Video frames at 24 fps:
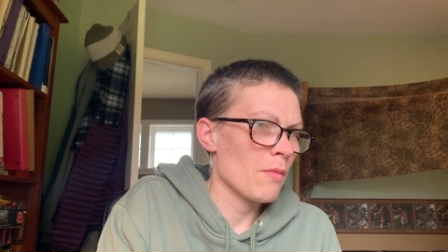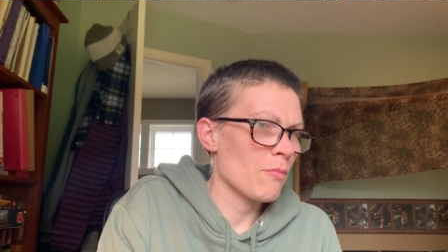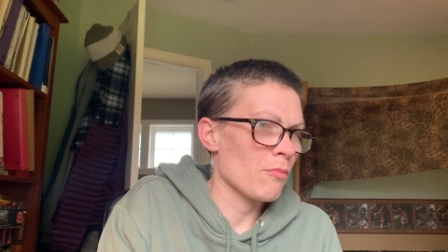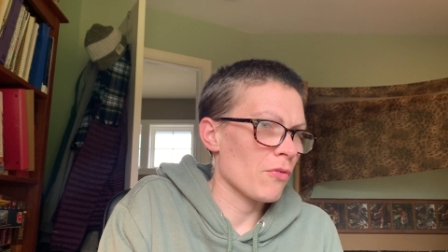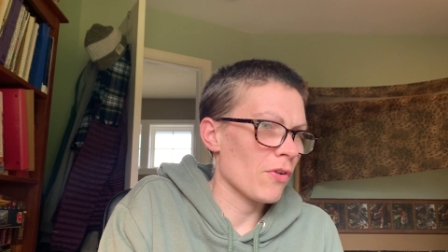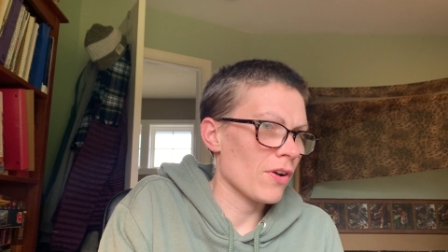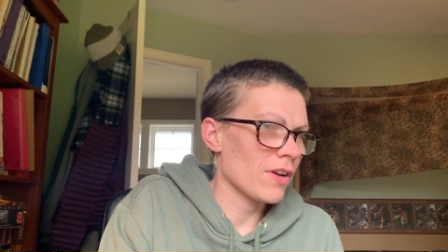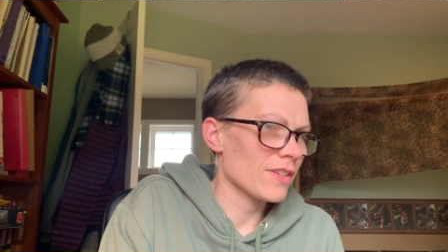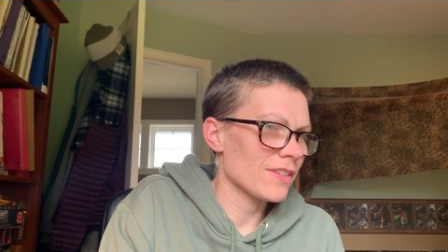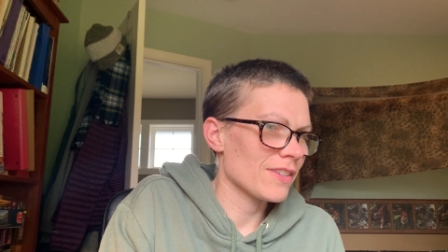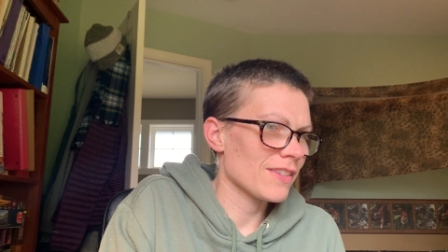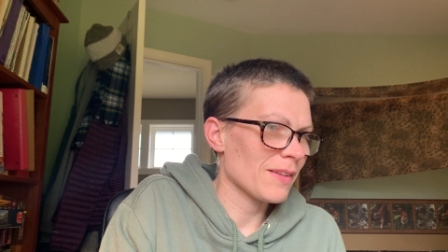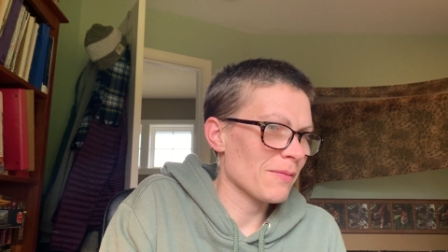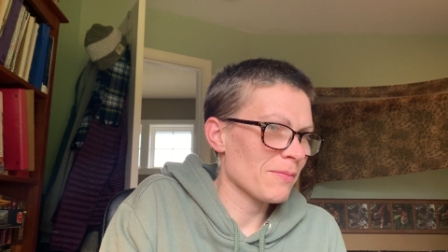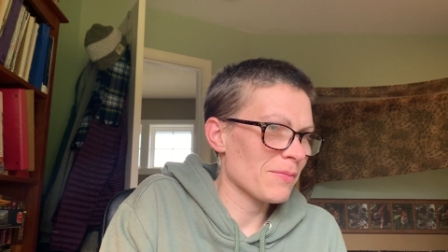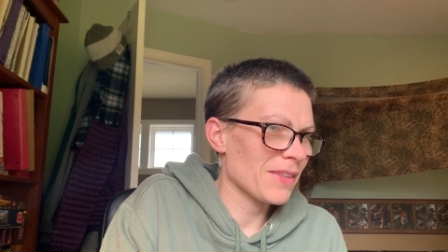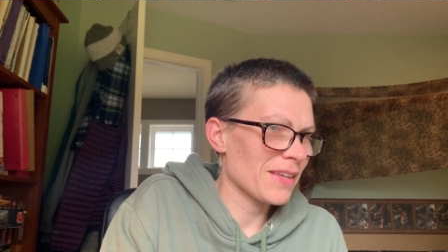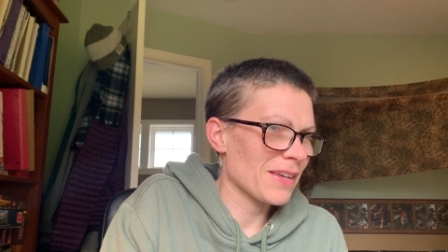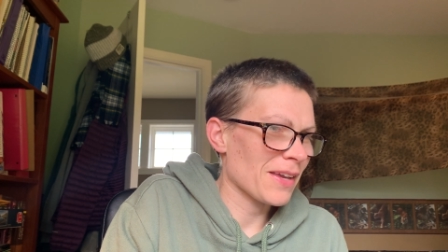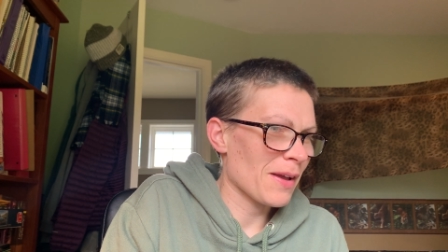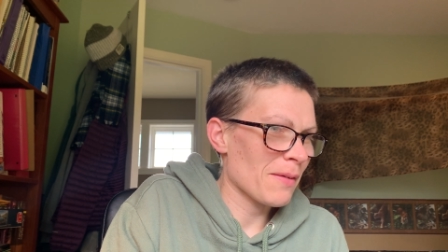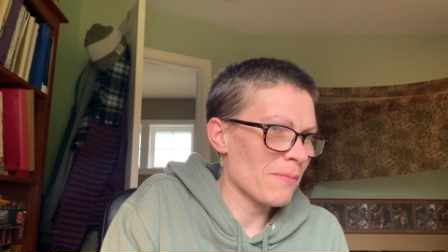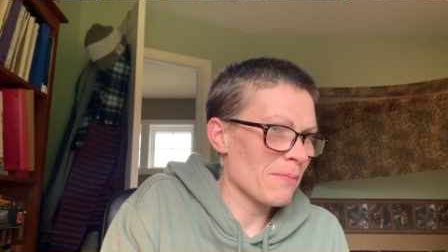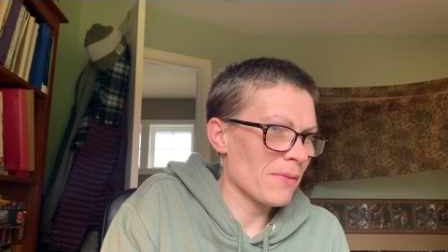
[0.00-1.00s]
brought
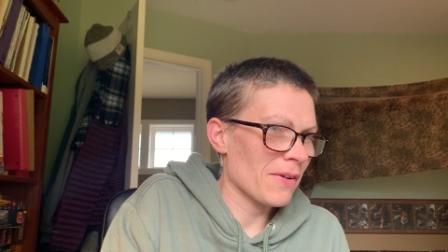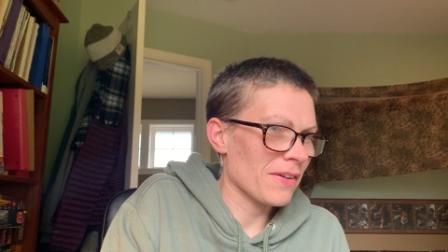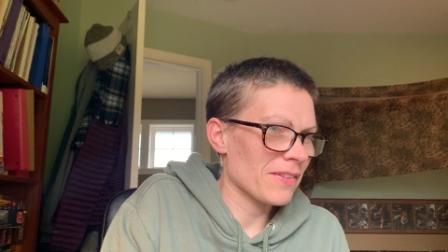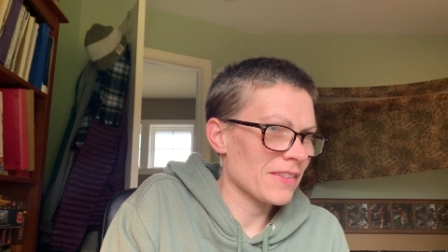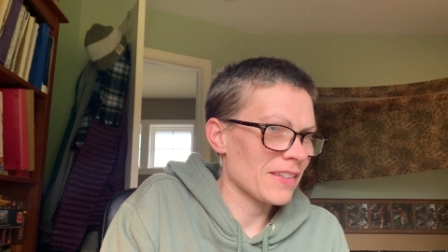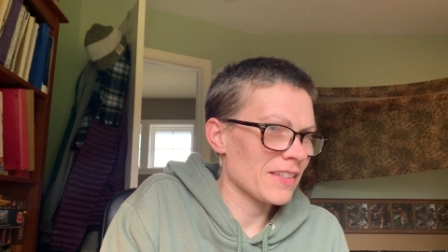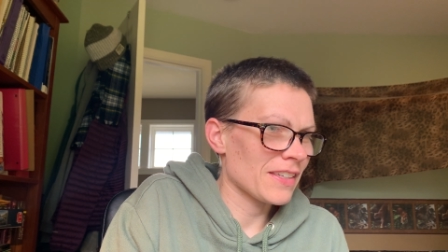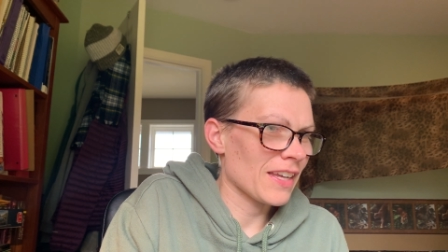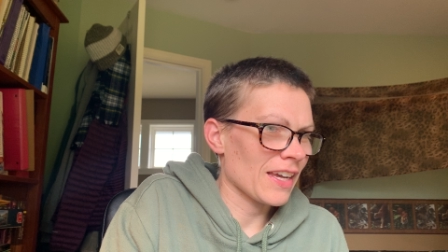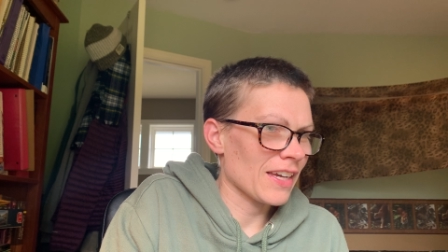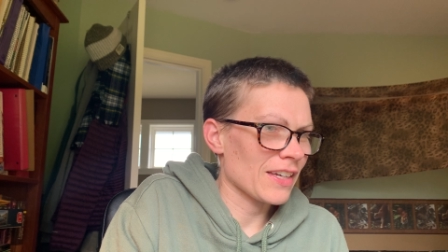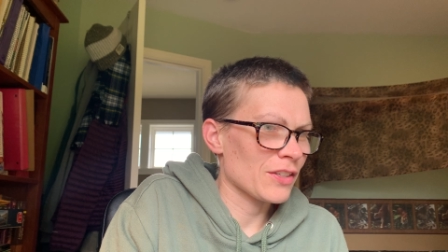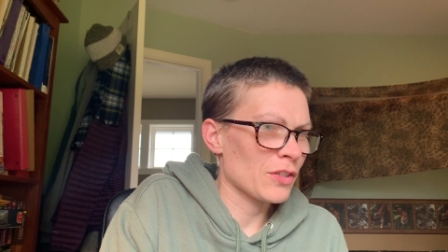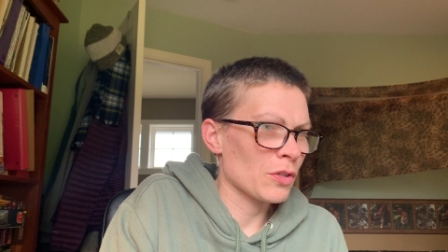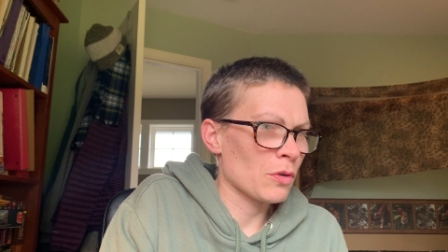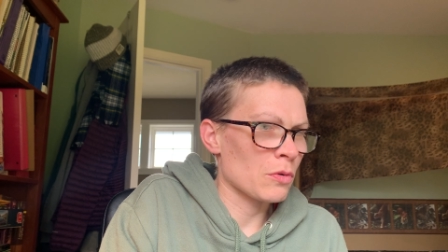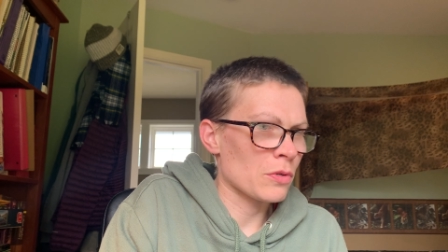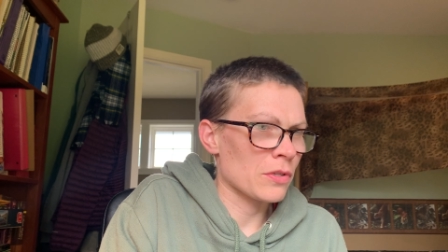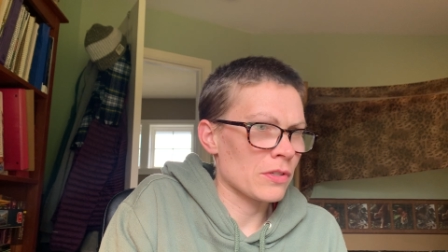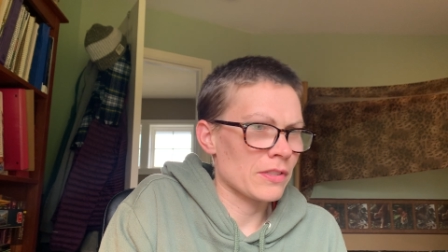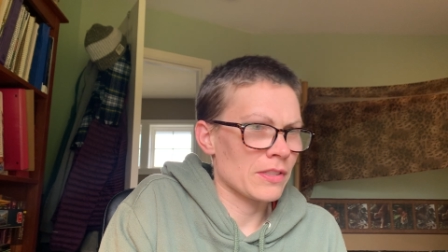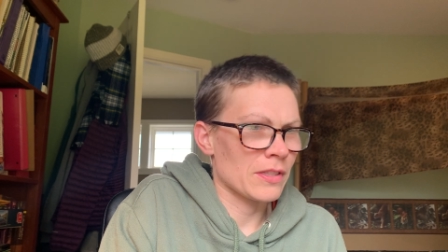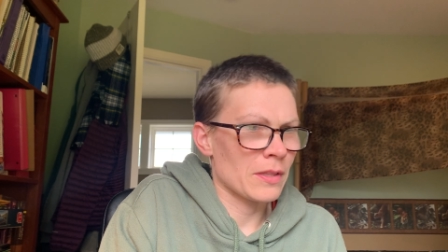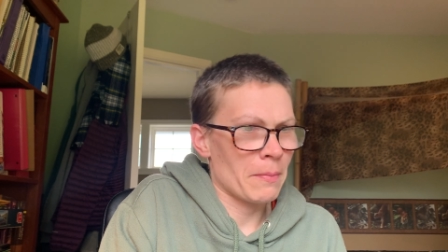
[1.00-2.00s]
something up on the deck
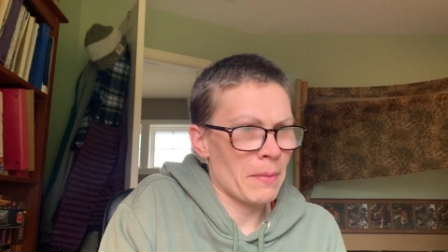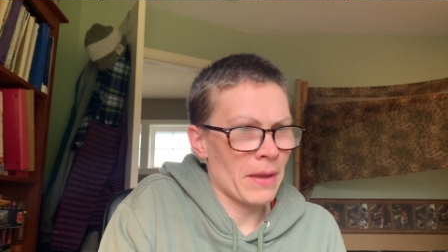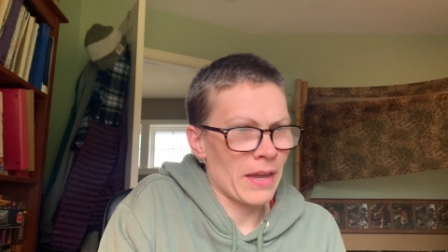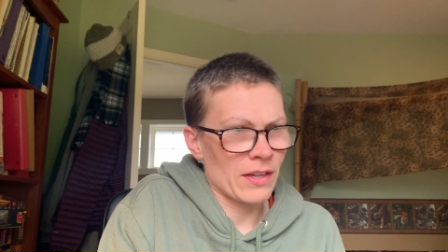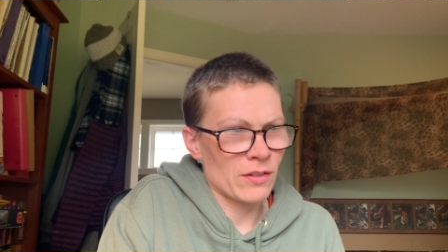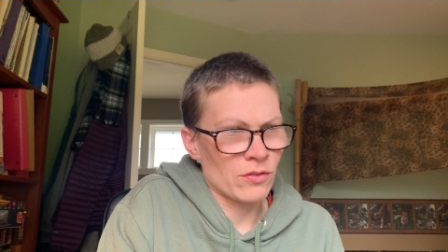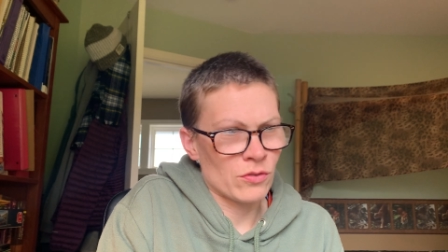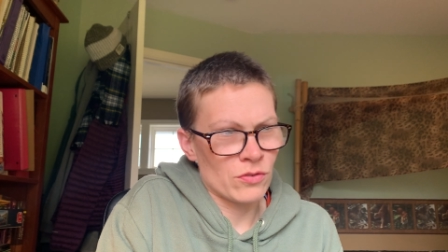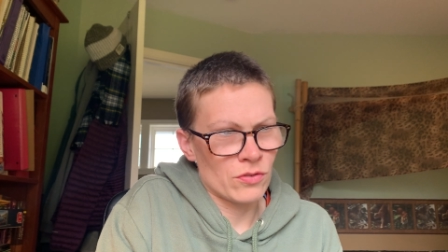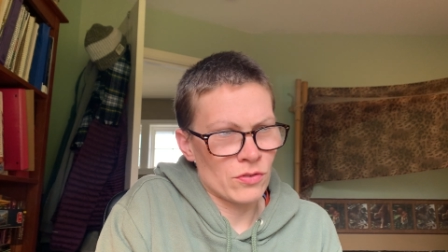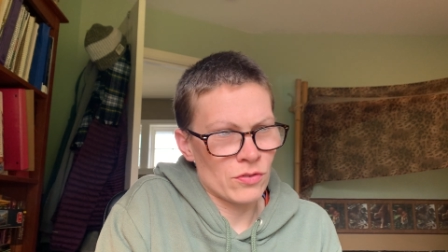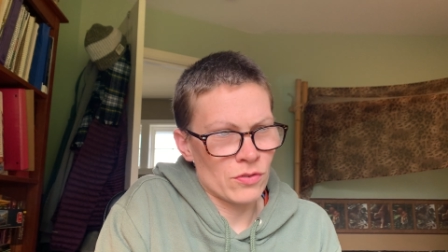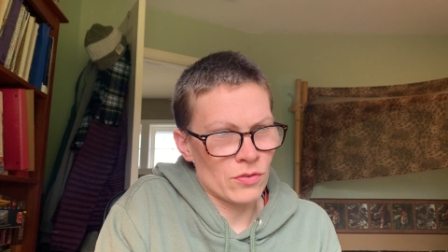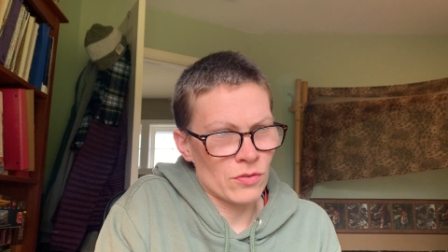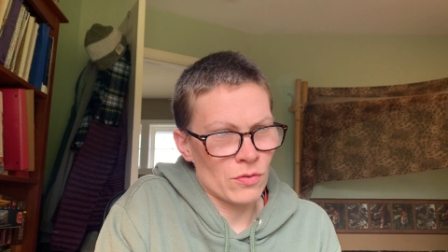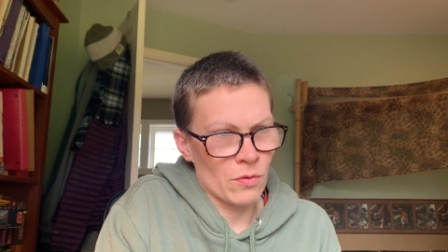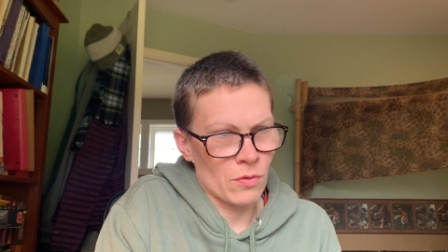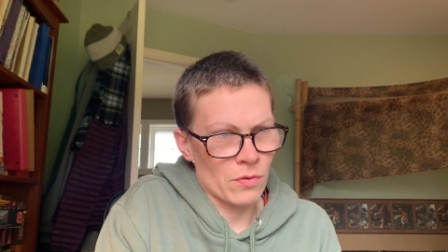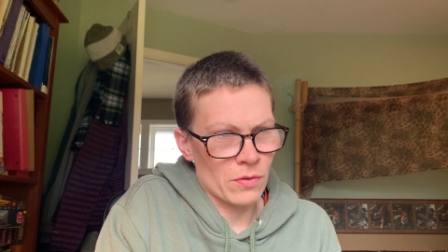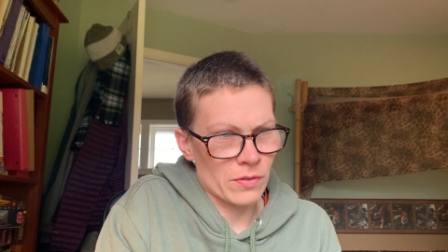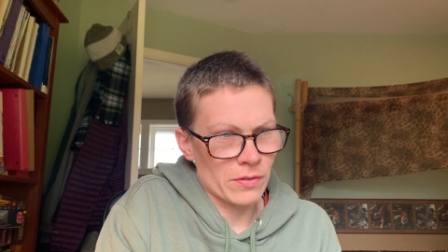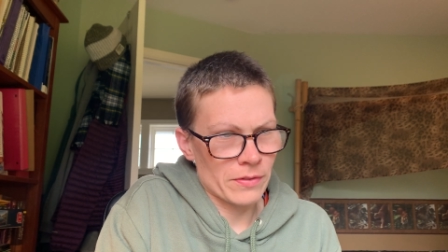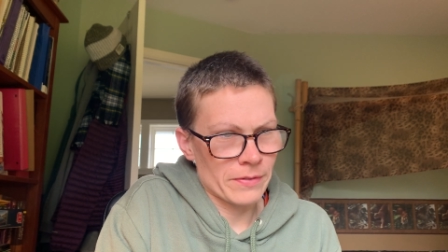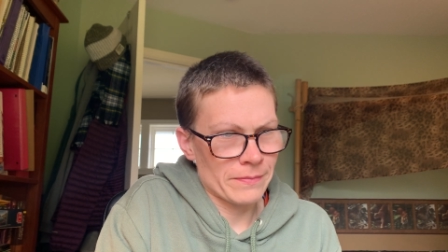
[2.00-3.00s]
towards the back
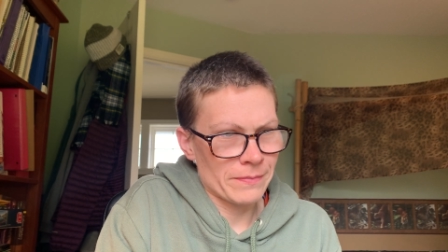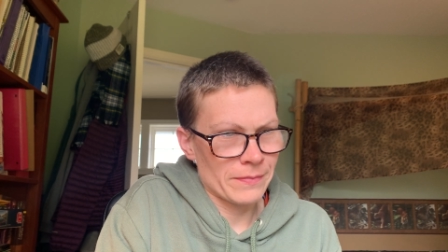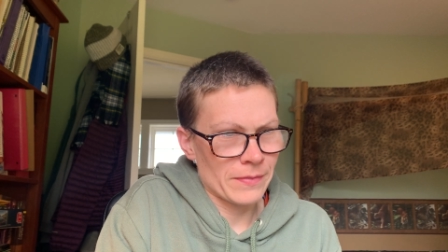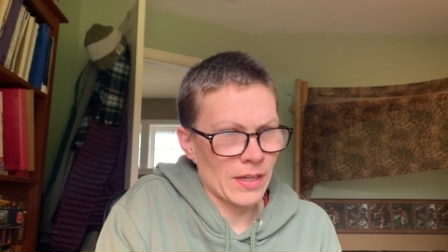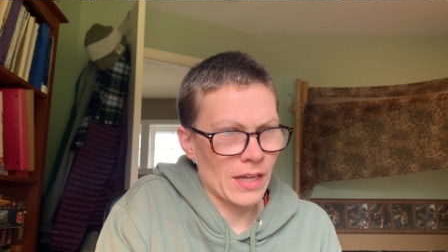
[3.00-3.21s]
door.